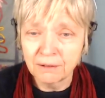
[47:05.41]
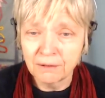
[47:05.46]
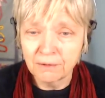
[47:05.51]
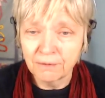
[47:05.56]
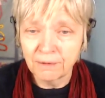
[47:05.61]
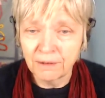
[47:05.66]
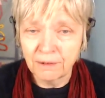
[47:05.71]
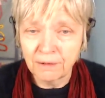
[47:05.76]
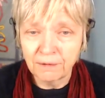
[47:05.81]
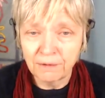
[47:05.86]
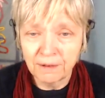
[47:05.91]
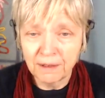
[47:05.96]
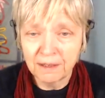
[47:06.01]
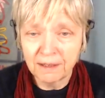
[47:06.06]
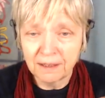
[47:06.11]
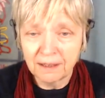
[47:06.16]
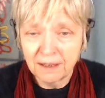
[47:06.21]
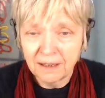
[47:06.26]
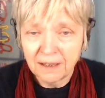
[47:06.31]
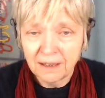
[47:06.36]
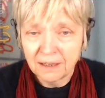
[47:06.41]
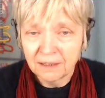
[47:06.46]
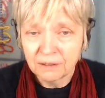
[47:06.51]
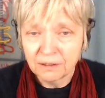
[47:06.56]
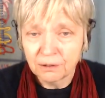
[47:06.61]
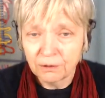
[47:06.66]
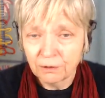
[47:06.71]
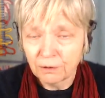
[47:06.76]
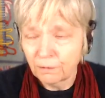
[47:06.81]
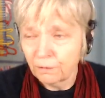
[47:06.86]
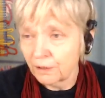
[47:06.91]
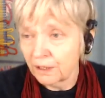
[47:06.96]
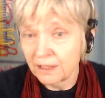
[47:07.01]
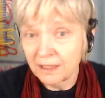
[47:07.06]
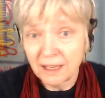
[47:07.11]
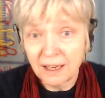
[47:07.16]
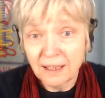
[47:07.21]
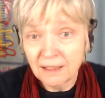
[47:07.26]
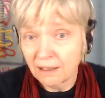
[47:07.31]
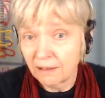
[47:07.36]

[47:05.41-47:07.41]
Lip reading: they feel sort of attacked.